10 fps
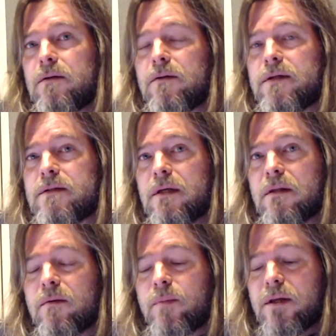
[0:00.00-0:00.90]
listing
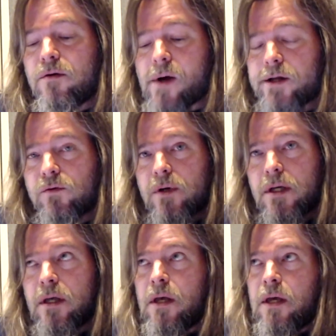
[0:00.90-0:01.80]
the bin directory
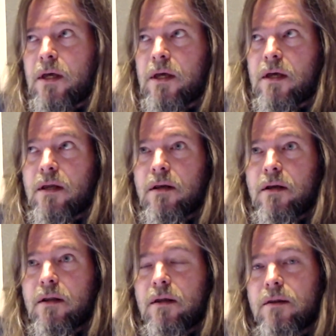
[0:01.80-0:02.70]

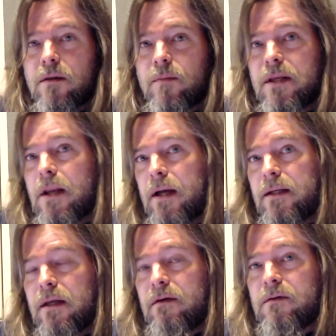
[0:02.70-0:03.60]
in the
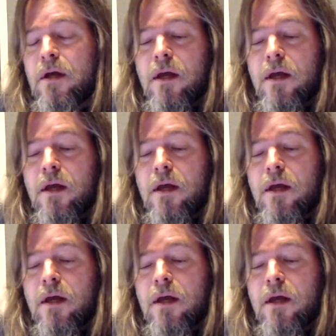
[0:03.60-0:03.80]
mid-90s.